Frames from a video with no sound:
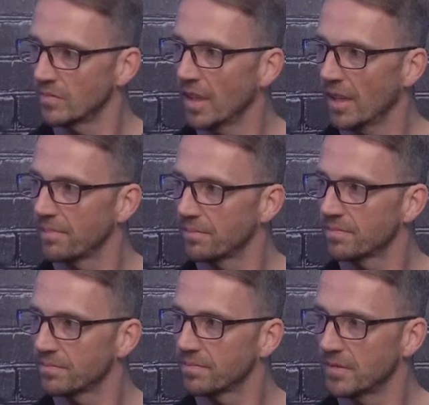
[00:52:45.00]
Yeah,
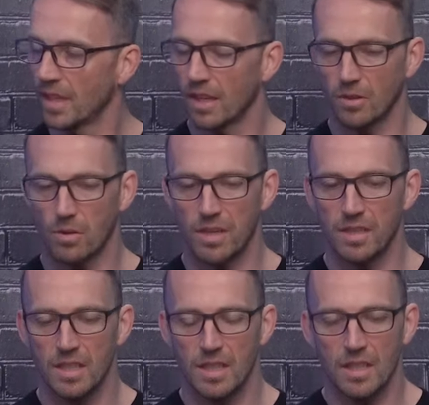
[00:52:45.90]
yeah, I agree.
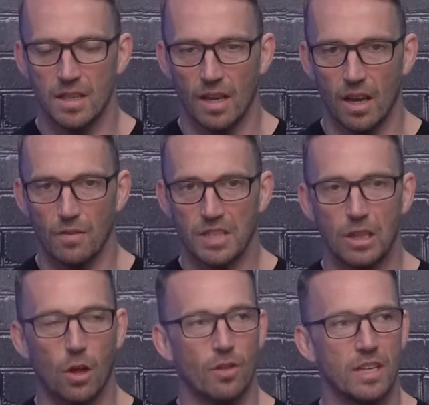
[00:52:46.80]
Obviously, a lot